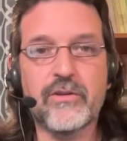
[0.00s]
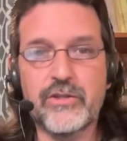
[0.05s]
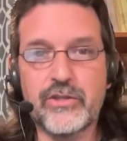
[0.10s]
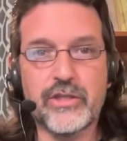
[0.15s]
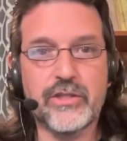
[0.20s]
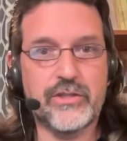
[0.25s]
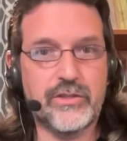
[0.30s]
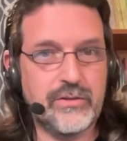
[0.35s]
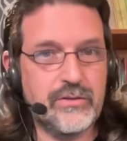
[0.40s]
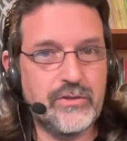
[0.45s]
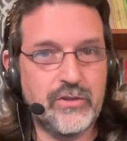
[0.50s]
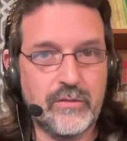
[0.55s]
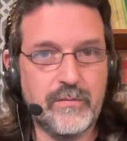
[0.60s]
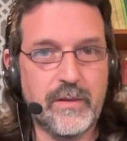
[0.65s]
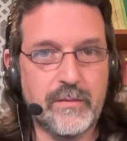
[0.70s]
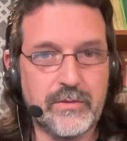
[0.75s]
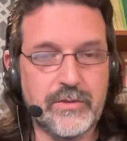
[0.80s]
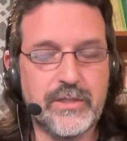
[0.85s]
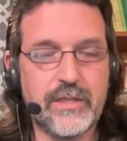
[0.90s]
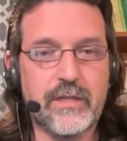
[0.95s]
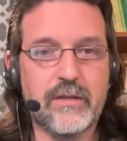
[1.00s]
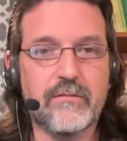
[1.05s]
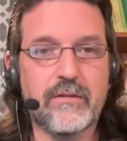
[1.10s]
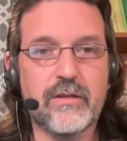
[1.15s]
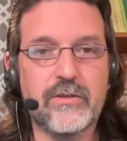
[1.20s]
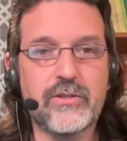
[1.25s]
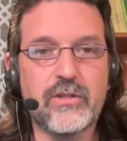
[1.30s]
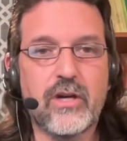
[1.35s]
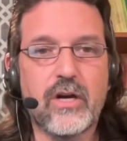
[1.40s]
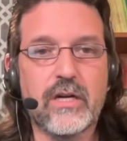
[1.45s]
just two people sitting
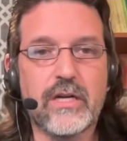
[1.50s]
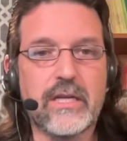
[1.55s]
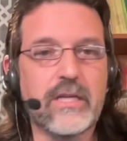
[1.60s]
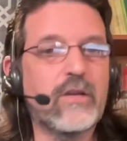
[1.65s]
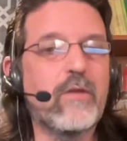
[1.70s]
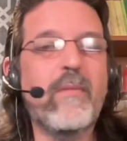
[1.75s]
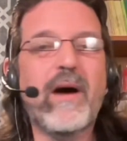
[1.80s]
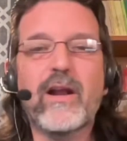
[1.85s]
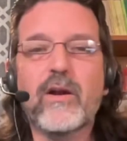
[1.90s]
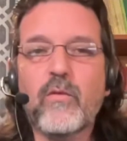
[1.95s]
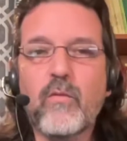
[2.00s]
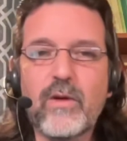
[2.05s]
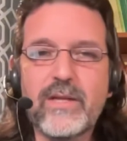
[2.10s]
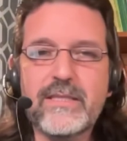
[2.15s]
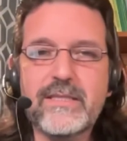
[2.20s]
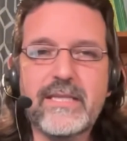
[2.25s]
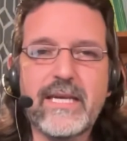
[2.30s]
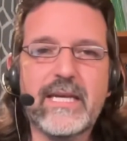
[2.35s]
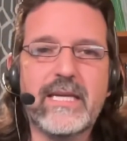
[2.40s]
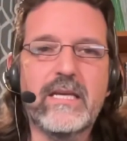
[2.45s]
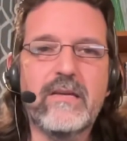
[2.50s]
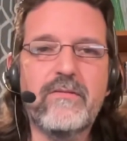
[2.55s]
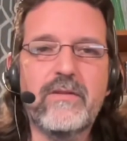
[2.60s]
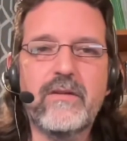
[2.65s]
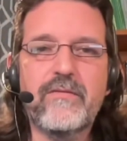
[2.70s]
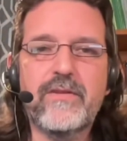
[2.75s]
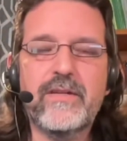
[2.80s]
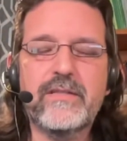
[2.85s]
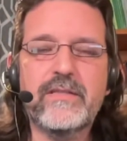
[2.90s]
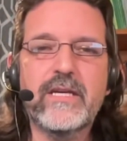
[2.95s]
around talking, no matter what's saying, even
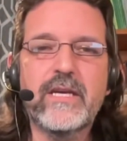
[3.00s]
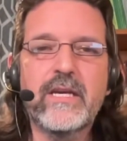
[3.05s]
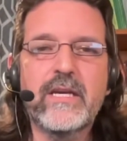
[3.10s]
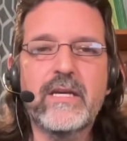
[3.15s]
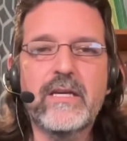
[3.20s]
if it's,